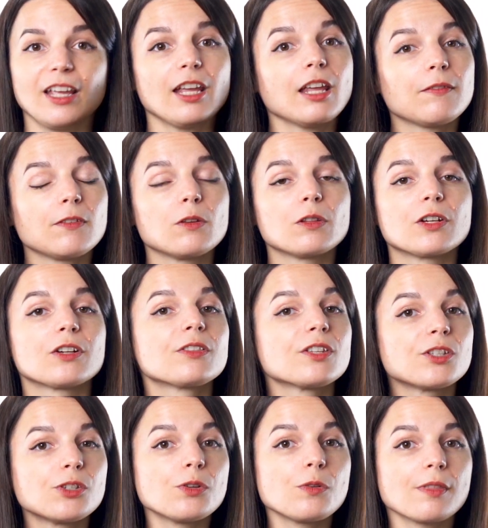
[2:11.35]
If you learn the
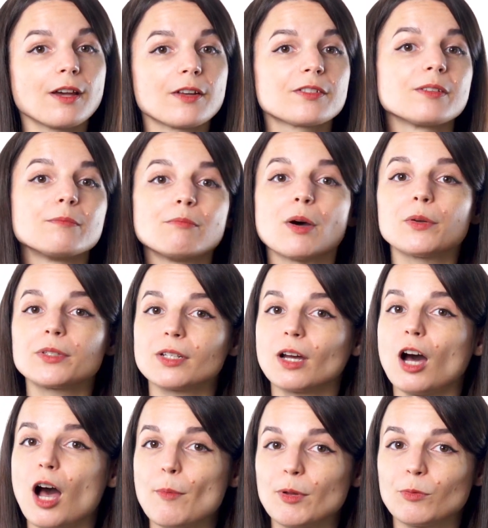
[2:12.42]
2,000 most
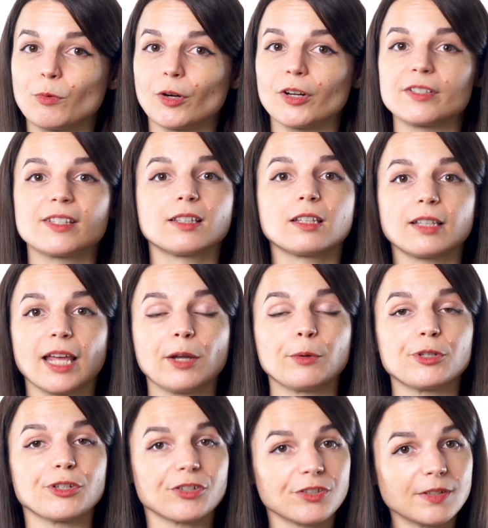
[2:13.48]
common words in the
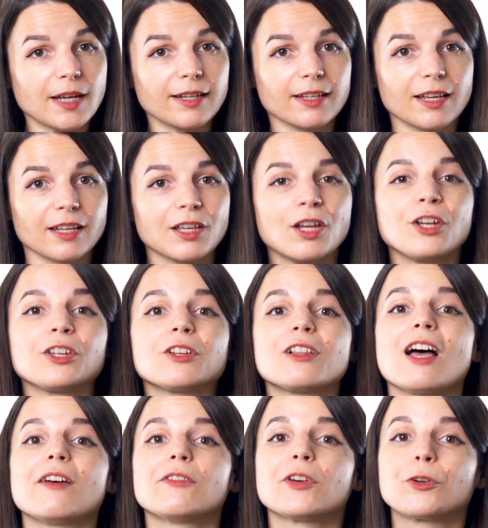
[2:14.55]
language you're studying, you'll
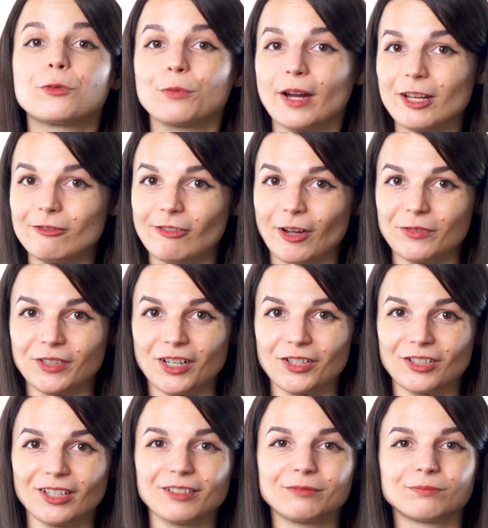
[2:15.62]
have a great
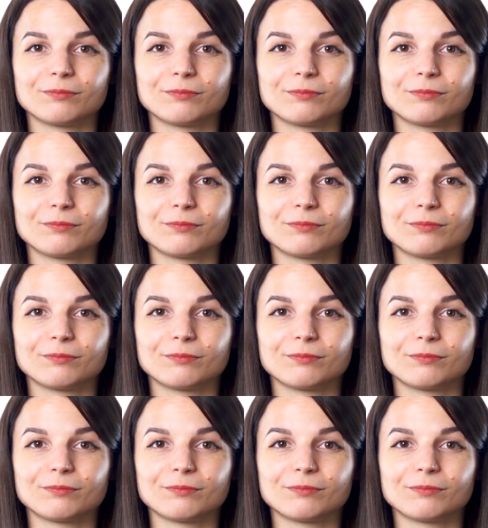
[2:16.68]
foundation.